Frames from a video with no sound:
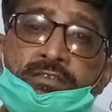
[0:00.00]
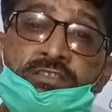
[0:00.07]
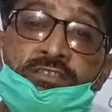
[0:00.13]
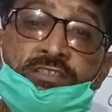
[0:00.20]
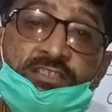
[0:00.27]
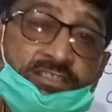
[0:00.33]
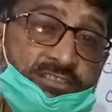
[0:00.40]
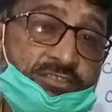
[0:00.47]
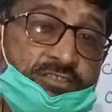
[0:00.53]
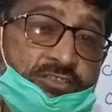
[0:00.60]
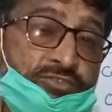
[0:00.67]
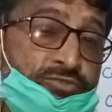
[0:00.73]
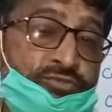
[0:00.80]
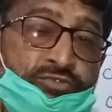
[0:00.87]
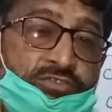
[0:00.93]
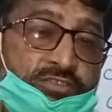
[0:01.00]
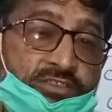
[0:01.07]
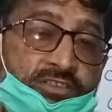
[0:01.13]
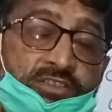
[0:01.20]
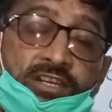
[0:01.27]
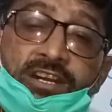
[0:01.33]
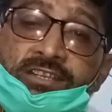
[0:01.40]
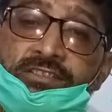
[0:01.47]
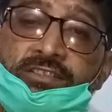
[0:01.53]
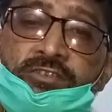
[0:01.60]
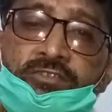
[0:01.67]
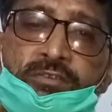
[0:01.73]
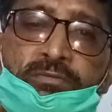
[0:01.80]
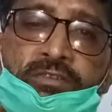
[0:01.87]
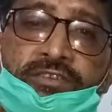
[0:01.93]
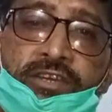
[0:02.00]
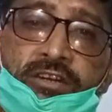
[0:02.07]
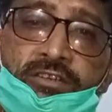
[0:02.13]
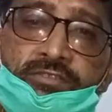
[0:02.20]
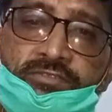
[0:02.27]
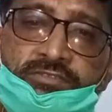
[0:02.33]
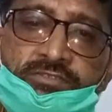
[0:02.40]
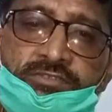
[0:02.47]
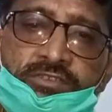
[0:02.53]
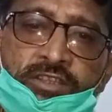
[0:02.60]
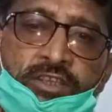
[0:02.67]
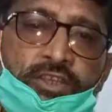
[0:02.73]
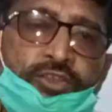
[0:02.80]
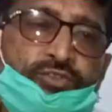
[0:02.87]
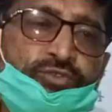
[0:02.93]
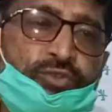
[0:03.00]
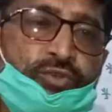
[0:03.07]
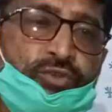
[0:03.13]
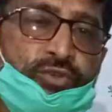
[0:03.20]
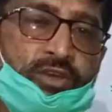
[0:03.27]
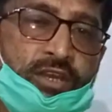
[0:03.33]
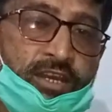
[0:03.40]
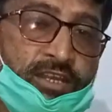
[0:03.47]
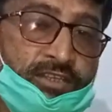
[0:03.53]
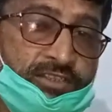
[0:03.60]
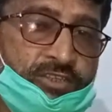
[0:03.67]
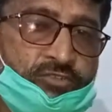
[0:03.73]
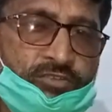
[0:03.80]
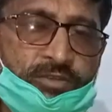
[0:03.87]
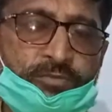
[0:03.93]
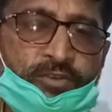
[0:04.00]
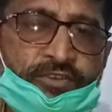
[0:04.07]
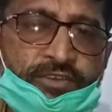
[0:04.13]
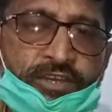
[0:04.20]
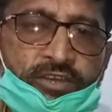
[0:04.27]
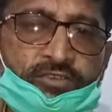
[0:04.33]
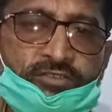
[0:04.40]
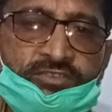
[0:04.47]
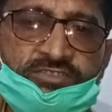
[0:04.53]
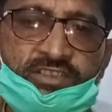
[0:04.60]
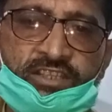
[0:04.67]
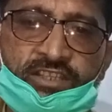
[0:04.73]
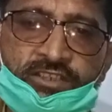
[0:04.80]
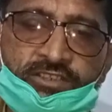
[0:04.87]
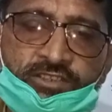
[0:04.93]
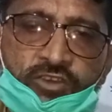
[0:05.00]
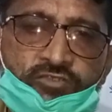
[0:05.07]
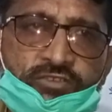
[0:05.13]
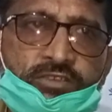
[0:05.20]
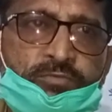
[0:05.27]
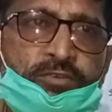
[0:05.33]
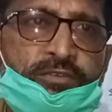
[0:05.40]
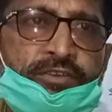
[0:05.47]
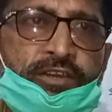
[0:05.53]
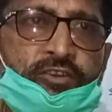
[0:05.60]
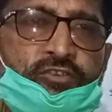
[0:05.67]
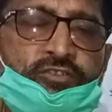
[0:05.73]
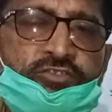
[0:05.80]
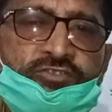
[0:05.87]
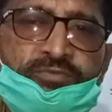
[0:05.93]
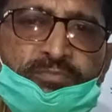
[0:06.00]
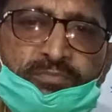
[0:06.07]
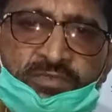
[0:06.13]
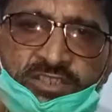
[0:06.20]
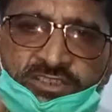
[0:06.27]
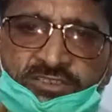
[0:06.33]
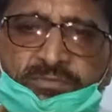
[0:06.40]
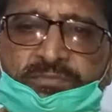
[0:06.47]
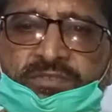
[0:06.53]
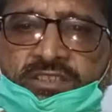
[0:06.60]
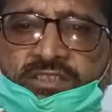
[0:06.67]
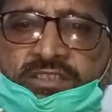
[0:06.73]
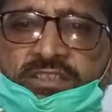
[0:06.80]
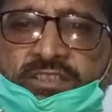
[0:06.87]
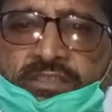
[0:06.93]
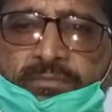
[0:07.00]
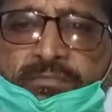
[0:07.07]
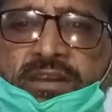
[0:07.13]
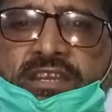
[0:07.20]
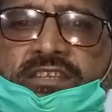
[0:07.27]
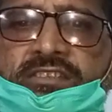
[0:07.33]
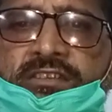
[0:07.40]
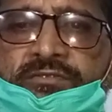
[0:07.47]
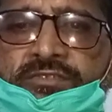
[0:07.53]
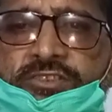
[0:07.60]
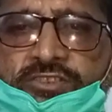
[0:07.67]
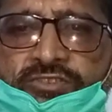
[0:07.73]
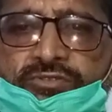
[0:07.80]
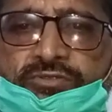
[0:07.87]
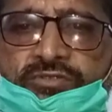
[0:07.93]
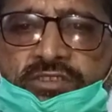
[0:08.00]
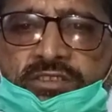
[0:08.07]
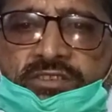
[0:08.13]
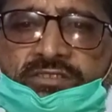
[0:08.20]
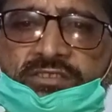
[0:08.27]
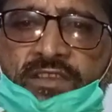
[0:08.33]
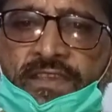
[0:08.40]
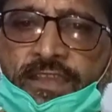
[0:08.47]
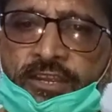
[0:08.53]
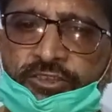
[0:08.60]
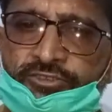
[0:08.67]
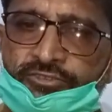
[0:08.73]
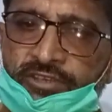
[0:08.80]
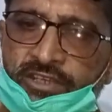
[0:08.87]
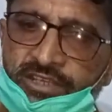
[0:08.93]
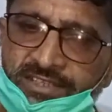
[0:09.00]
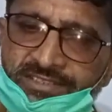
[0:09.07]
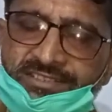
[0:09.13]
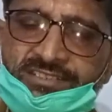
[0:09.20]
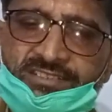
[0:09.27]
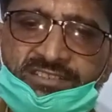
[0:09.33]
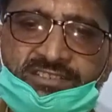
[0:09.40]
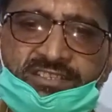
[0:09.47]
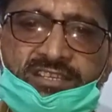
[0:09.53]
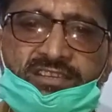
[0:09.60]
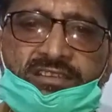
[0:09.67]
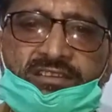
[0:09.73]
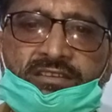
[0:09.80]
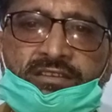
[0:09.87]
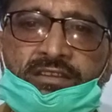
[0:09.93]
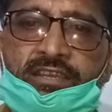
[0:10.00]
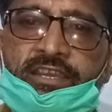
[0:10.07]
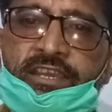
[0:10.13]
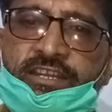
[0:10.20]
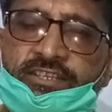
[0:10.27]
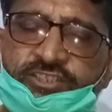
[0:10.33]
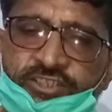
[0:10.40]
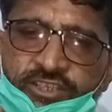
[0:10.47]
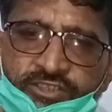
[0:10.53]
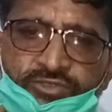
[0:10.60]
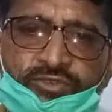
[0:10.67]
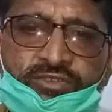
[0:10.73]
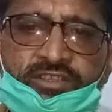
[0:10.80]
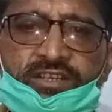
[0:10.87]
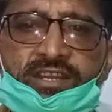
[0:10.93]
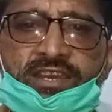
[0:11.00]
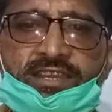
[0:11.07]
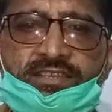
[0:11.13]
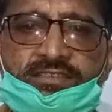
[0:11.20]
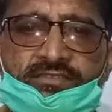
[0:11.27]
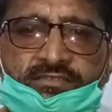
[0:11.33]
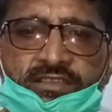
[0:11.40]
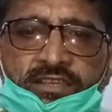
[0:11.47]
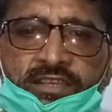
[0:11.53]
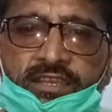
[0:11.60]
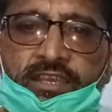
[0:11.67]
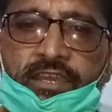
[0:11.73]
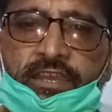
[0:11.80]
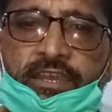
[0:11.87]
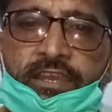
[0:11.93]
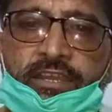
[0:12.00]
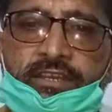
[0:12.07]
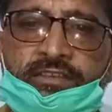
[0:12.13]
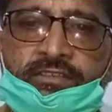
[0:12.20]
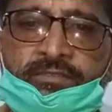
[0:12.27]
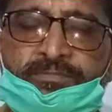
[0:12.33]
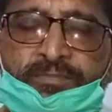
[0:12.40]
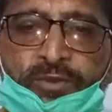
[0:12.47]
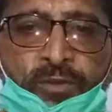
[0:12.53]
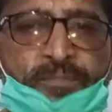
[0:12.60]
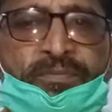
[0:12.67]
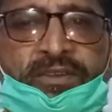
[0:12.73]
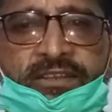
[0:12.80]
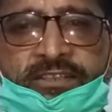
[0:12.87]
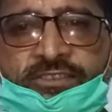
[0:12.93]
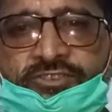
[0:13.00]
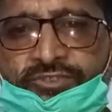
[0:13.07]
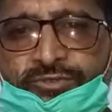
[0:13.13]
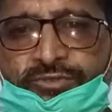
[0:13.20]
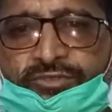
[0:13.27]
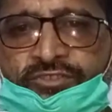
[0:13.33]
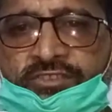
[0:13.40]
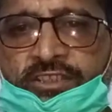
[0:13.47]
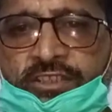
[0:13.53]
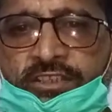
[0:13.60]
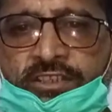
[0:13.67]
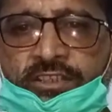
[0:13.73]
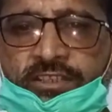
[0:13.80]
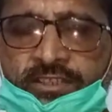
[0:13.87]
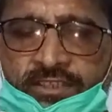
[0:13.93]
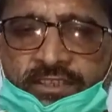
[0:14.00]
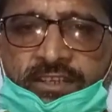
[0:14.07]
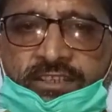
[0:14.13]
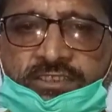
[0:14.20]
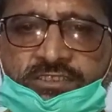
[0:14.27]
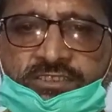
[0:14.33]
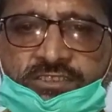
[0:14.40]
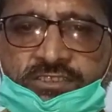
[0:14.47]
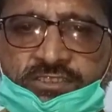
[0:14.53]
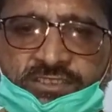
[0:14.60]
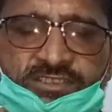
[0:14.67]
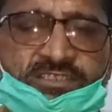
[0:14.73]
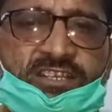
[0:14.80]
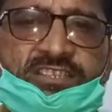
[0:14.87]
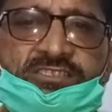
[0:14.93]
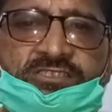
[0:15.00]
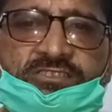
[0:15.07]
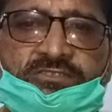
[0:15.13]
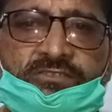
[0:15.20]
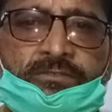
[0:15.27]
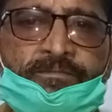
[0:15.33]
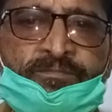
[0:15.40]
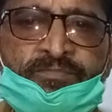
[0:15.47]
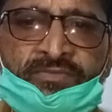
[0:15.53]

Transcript: just you see uncountable nouns. So uncountable nouns and countable nouns must be in the mind of students to understand and categorize and properly used in English structure.